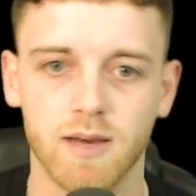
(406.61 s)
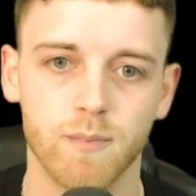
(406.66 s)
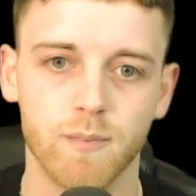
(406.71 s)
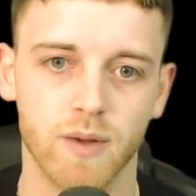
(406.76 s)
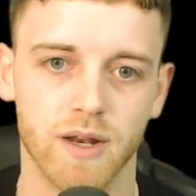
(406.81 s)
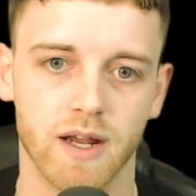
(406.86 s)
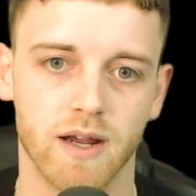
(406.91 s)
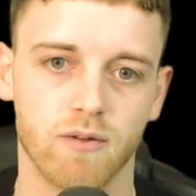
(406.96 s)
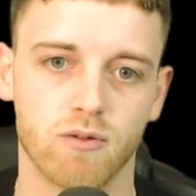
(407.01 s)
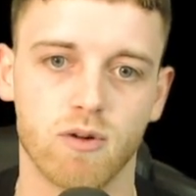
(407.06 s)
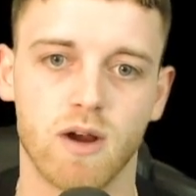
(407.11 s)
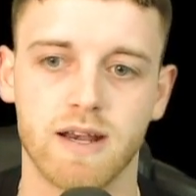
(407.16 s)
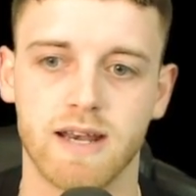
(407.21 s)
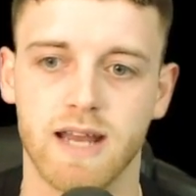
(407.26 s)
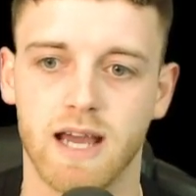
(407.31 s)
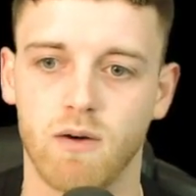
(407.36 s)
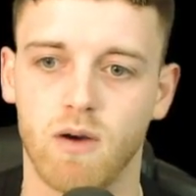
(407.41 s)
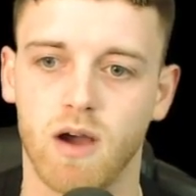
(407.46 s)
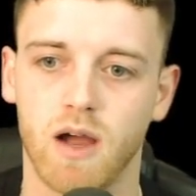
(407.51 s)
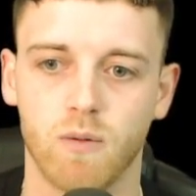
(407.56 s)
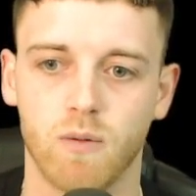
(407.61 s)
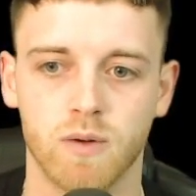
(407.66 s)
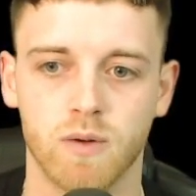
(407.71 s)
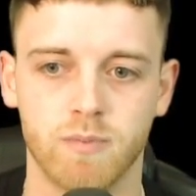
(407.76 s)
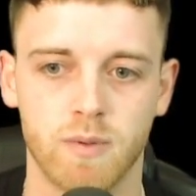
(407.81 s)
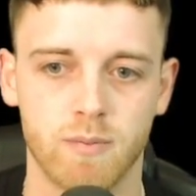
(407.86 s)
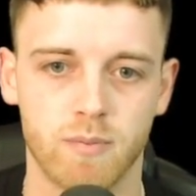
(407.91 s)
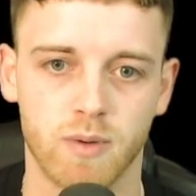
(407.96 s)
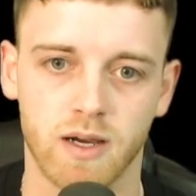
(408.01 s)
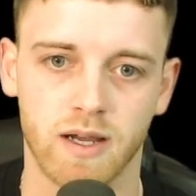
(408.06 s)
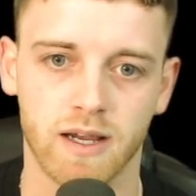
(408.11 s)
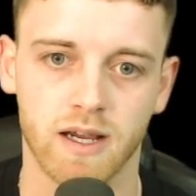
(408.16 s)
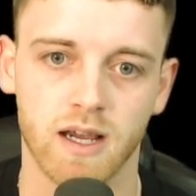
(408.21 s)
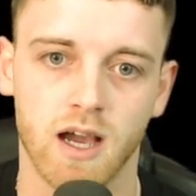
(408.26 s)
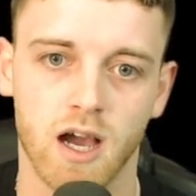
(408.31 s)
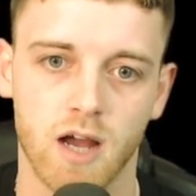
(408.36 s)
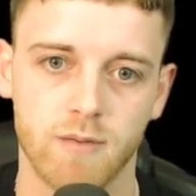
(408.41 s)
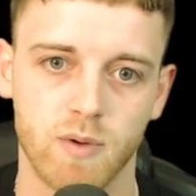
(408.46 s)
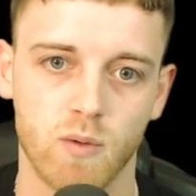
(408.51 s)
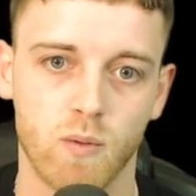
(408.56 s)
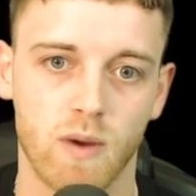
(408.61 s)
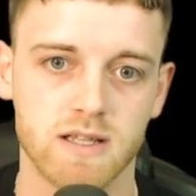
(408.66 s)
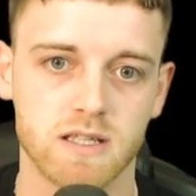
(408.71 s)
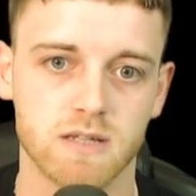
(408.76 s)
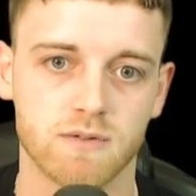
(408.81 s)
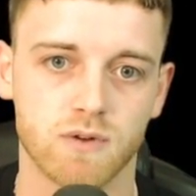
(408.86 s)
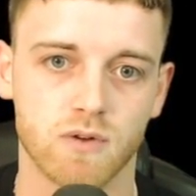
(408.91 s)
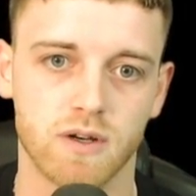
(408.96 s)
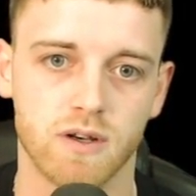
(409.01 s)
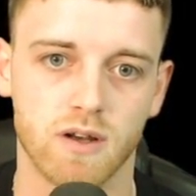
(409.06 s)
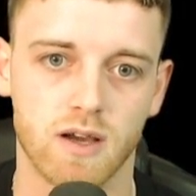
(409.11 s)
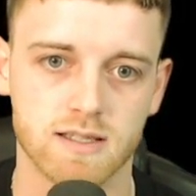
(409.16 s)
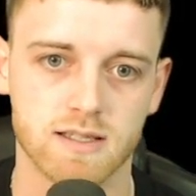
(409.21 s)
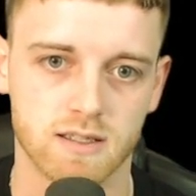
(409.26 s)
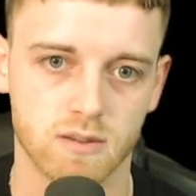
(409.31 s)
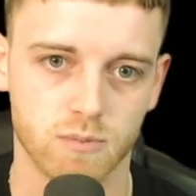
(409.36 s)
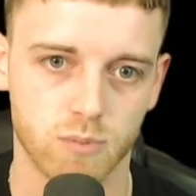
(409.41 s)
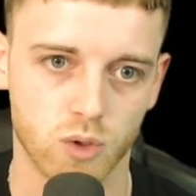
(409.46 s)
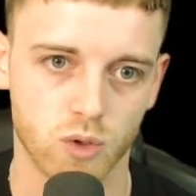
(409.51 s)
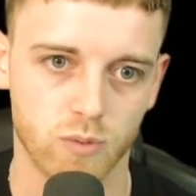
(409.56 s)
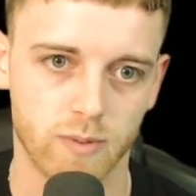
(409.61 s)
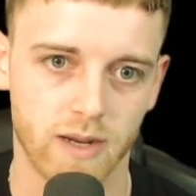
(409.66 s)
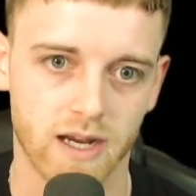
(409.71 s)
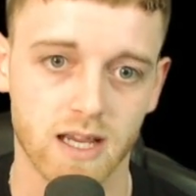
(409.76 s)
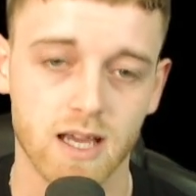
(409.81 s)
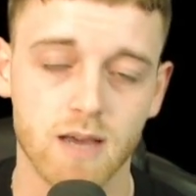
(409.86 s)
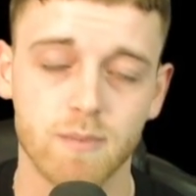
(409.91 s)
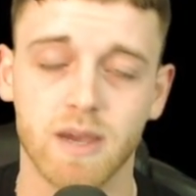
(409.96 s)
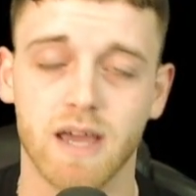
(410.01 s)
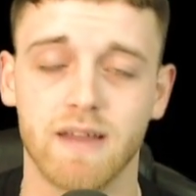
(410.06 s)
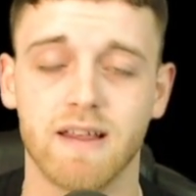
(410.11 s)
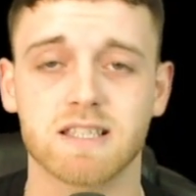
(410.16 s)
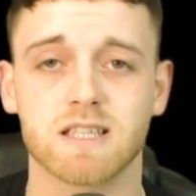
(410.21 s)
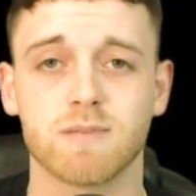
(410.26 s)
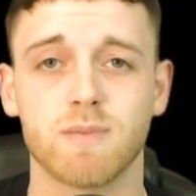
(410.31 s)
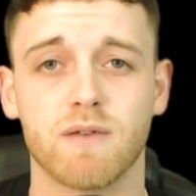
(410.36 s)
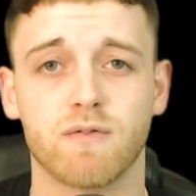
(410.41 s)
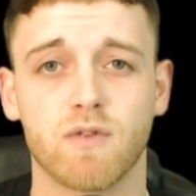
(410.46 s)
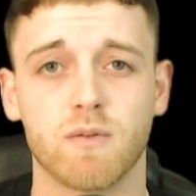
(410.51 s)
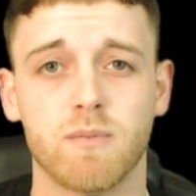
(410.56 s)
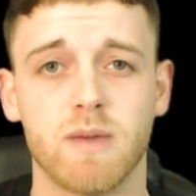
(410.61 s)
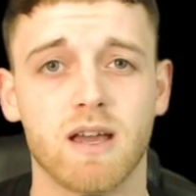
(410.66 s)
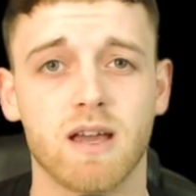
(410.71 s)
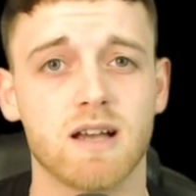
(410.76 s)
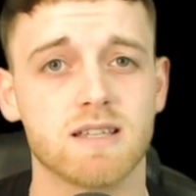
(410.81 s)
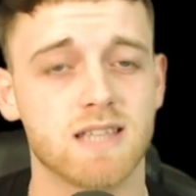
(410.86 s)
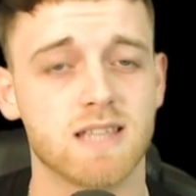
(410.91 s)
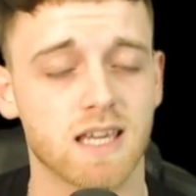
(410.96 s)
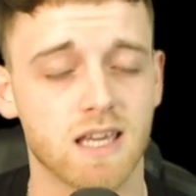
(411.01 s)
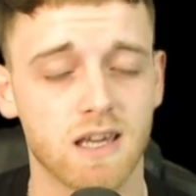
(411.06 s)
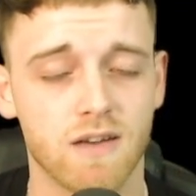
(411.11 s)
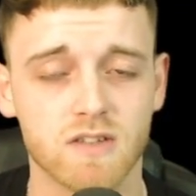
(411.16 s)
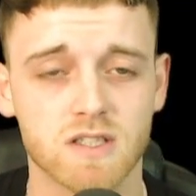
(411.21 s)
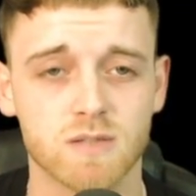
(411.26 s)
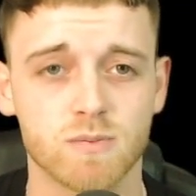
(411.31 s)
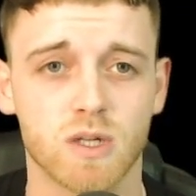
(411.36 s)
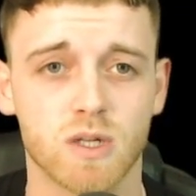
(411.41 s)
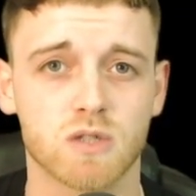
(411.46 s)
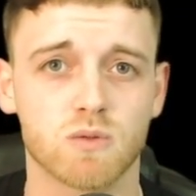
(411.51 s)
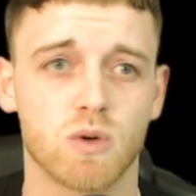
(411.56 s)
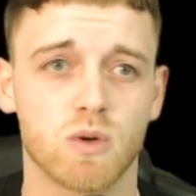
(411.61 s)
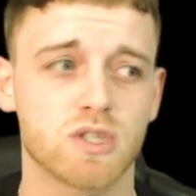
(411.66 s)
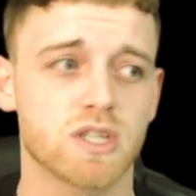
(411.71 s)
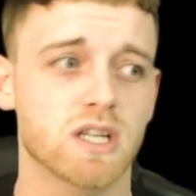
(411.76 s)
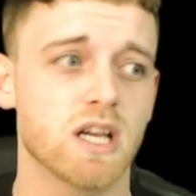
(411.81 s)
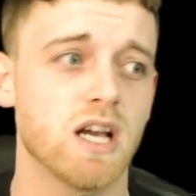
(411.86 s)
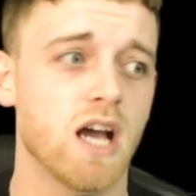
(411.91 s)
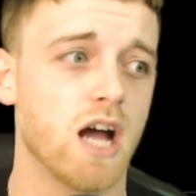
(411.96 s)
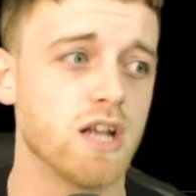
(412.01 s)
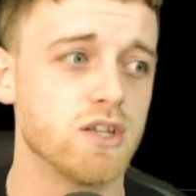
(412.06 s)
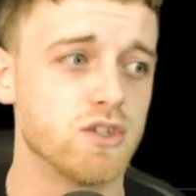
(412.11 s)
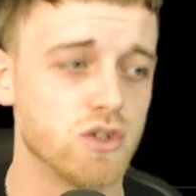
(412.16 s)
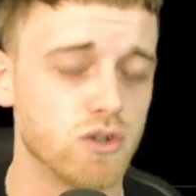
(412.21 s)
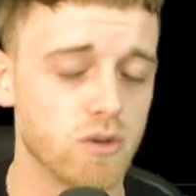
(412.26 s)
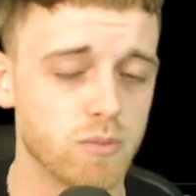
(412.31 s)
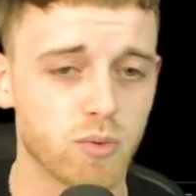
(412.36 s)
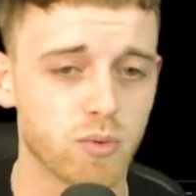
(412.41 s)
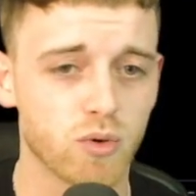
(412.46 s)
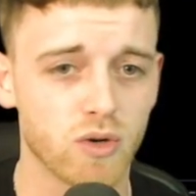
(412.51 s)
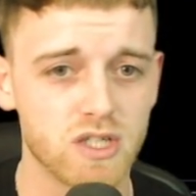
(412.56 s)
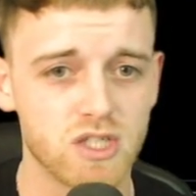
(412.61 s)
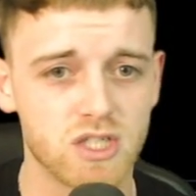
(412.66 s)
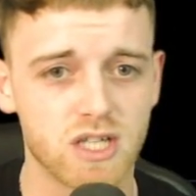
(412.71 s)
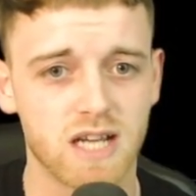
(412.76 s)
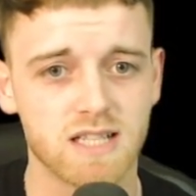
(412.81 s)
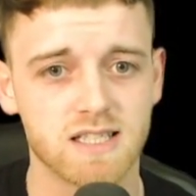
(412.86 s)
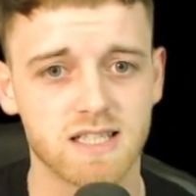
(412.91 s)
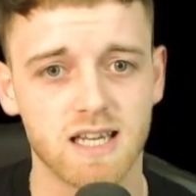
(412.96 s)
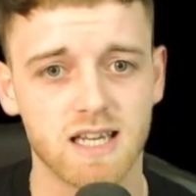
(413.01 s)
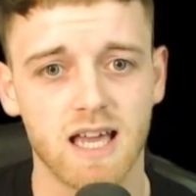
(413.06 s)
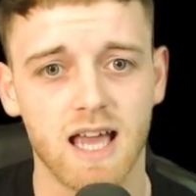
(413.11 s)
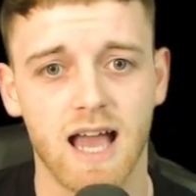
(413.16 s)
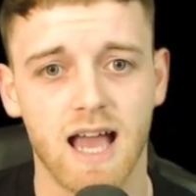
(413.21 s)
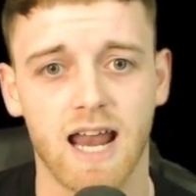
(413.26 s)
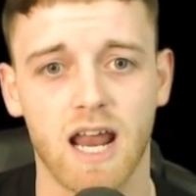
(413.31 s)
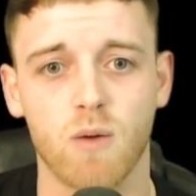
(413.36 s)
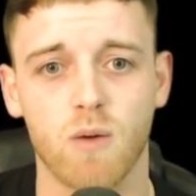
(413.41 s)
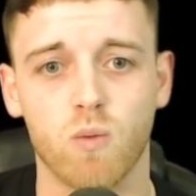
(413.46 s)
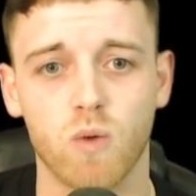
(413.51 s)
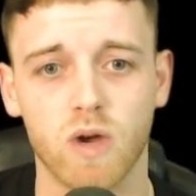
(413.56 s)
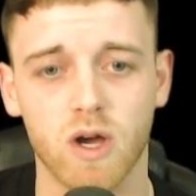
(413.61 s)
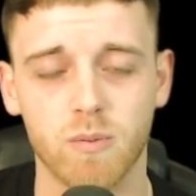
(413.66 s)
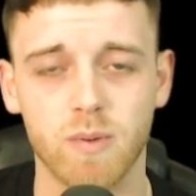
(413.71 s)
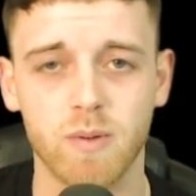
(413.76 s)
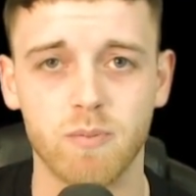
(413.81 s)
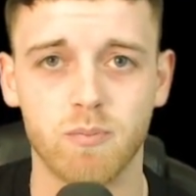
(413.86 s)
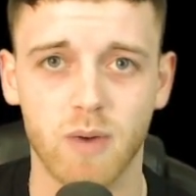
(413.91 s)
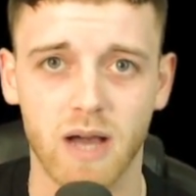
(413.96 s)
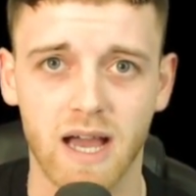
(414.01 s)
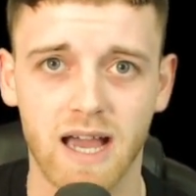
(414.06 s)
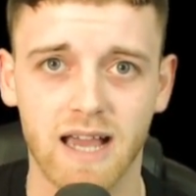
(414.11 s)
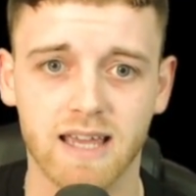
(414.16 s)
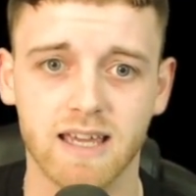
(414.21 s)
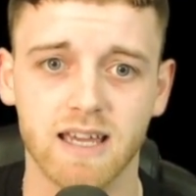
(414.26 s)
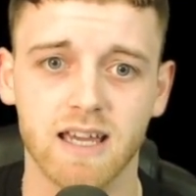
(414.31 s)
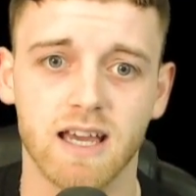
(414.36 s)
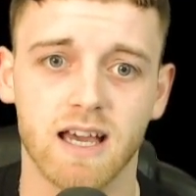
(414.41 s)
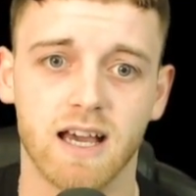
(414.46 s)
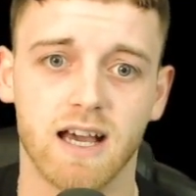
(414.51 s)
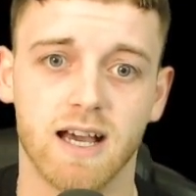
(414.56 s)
But right now, I wouldn't be buying. I'd be waiting for a nice little pullback. But yeah, that's gonna be it from me, guys. Thank you ever so much for watching. I do appreciate it, and I will be back.